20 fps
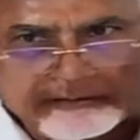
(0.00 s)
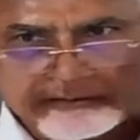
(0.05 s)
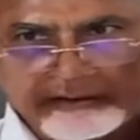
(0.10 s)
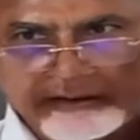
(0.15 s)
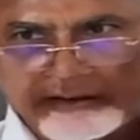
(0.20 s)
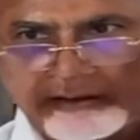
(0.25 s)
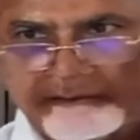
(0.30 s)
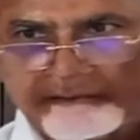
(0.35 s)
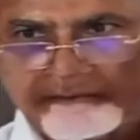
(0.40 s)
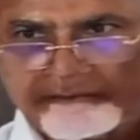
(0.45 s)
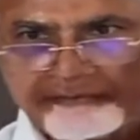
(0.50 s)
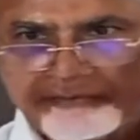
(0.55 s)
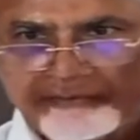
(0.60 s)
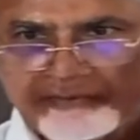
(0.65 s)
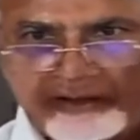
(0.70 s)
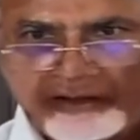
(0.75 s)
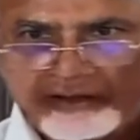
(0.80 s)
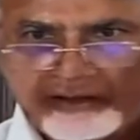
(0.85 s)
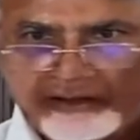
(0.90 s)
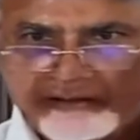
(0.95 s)
time,
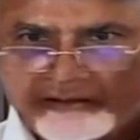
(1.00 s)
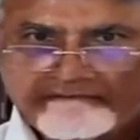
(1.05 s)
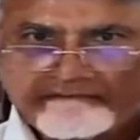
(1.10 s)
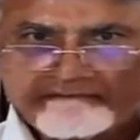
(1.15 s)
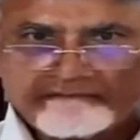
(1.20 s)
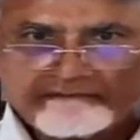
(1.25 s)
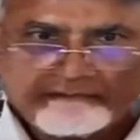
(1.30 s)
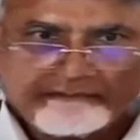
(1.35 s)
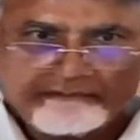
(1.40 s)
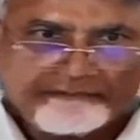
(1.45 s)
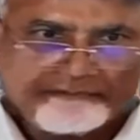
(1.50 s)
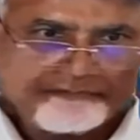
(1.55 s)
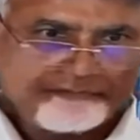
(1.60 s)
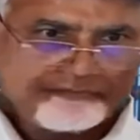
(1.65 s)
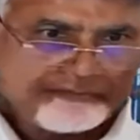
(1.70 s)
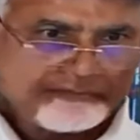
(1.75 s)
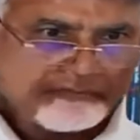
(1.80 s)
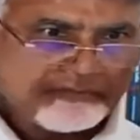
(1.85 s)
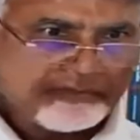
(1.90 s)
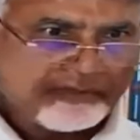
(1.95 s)
I
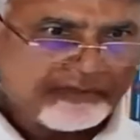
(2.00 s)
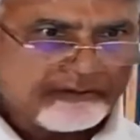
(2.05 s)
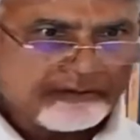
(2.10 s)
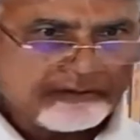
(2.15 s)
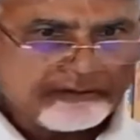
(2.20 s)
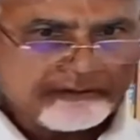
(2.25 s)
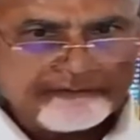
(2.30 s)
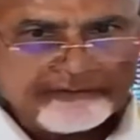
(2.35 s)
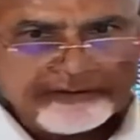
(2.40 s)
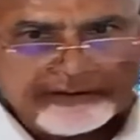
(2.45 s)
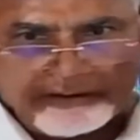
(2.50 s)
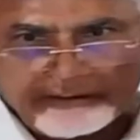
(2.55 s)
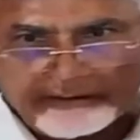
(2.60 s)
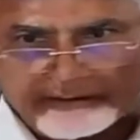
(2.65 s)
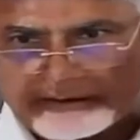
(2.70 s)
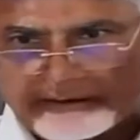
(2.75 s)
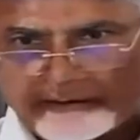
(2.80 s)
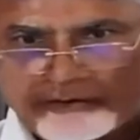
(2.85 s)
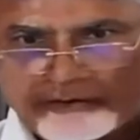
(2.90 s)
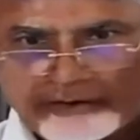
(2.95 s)
went
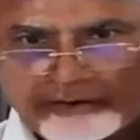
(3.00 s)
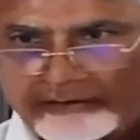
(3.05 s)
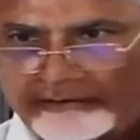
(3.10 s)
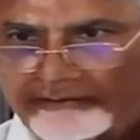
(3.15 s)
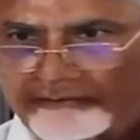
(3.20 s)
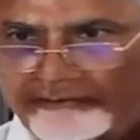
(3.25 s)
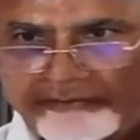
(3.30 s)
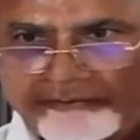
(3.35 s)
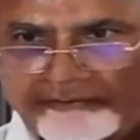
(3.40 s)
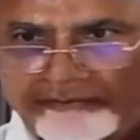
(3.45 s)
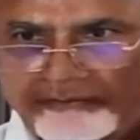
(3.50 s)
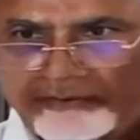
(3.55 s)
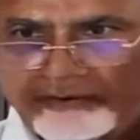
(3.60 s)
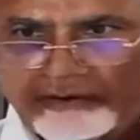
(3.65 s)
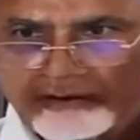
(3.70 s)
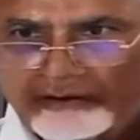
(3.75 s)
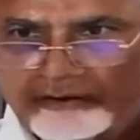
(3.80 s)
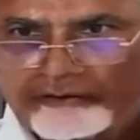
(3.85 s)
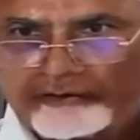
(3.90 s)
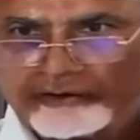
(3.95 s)
around
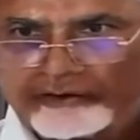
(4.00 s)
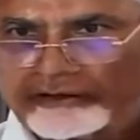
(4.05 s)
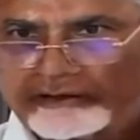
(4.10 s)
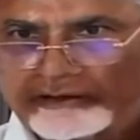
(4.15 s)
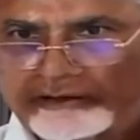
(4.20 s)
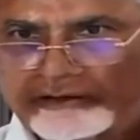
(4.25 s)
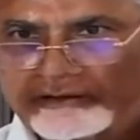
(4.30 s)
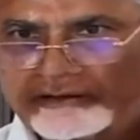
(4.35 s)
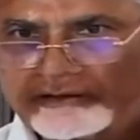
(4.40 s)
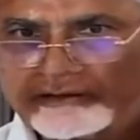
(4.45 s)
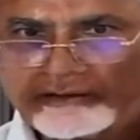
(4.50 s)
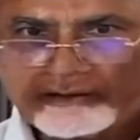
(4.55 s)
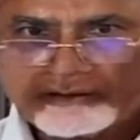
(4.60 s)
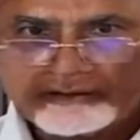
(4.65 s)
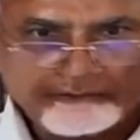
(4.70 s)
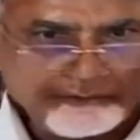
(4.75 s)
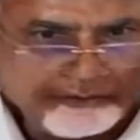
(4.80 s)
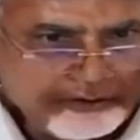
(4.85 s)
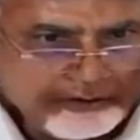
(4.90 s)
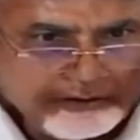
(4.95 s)
all over the
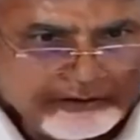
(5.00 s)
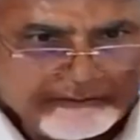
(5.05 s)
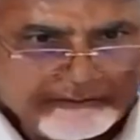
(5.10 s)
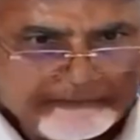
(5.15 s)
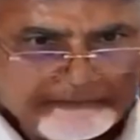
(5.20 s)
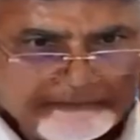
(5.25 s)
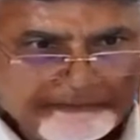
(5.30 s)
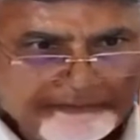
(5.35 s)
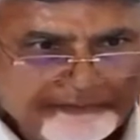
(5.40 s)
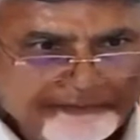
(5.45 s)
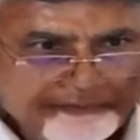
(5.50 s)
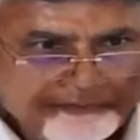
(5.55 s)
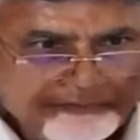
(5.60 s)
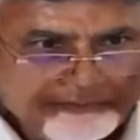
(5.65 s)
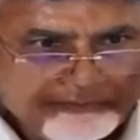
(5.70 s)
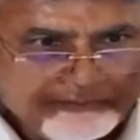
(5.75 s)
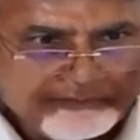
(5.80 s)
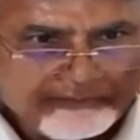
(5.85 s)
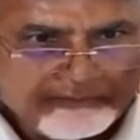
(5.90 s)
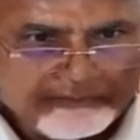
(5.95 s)
world.
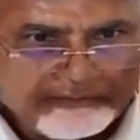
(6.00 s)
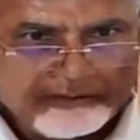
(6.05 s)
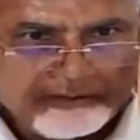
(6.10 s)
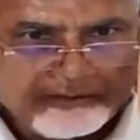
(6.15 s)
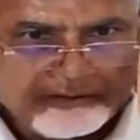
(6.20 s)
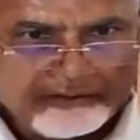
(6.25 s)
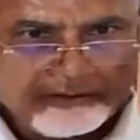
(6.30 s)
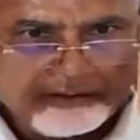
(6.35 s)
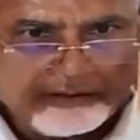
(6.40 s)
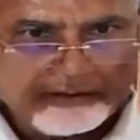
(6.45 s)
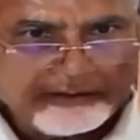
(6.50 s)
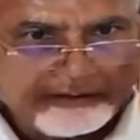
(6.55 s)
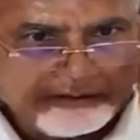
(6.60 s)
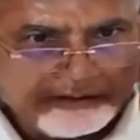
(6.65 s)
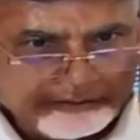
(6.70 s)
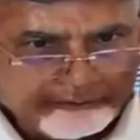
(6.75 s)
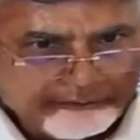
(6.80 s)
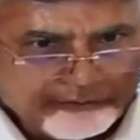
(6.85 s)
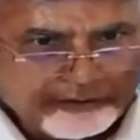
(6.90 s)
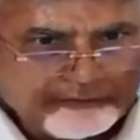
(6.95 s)
I
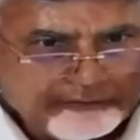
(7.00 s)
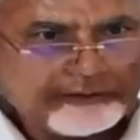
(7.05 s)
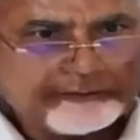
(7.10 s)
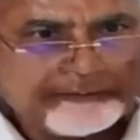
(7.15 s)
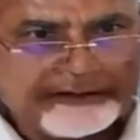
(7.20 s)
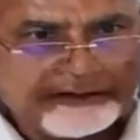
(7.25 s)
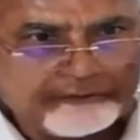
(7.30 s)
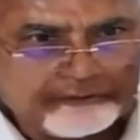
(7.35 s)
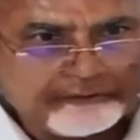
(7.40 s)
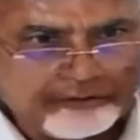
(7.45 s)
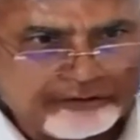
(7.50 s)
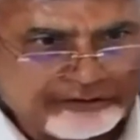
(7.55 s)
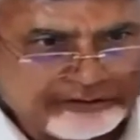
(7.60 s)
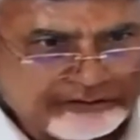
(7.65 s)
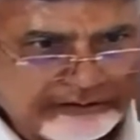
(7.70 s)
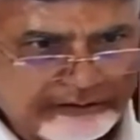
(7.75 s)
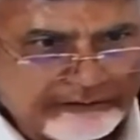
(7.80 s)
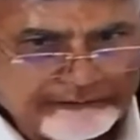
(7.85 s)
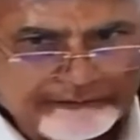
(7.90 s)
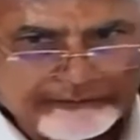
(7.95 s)
networked with
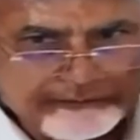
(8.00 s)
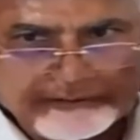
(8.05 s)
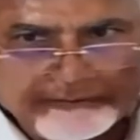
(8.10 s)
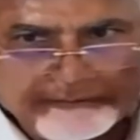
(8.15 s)
Microsoft.